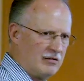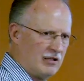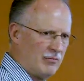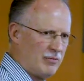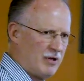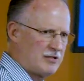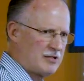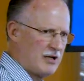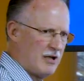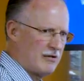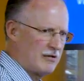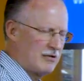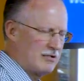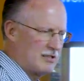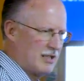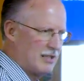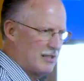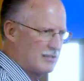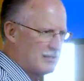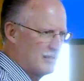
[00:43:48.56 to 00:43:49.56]
Say, Pastor, how can you
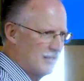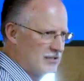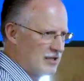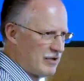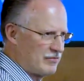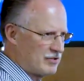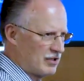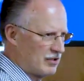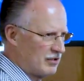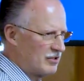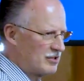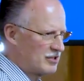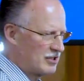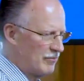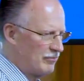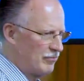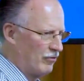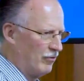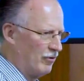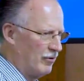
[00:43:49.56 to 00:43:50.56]
say that's a deception? It's
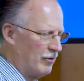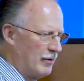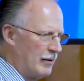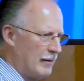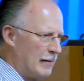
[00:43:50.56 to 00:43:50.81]
simple.